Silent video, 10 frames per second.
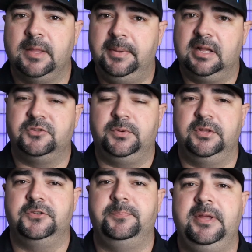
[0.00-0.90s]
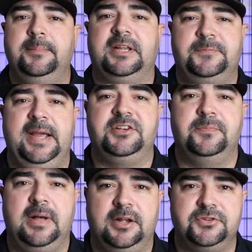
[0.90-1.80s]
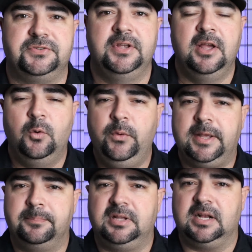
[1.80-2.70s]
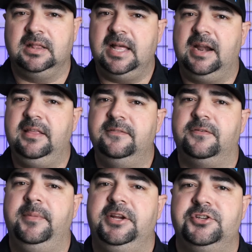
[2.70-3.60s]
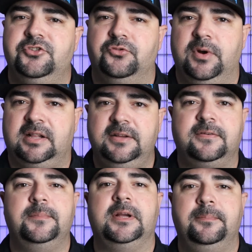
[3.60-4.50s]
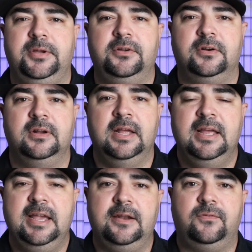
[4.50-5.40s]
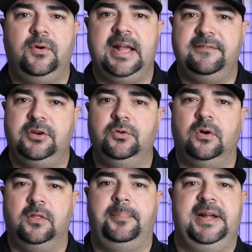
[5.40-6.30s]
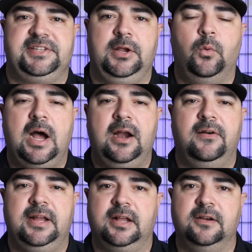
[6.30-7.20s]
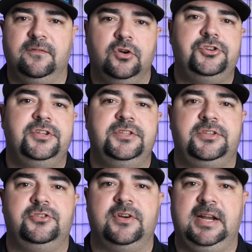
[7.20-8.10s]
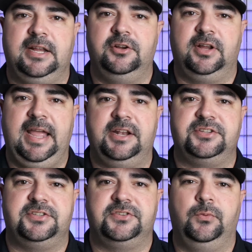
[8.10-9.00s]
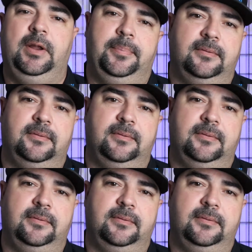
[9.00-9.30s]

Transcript: Because with those BIM expansion modules, we can pluck a lot of the information directly from the computer and avoid having to do all the pesky wiring and conversions to try to get your gauges to sweep.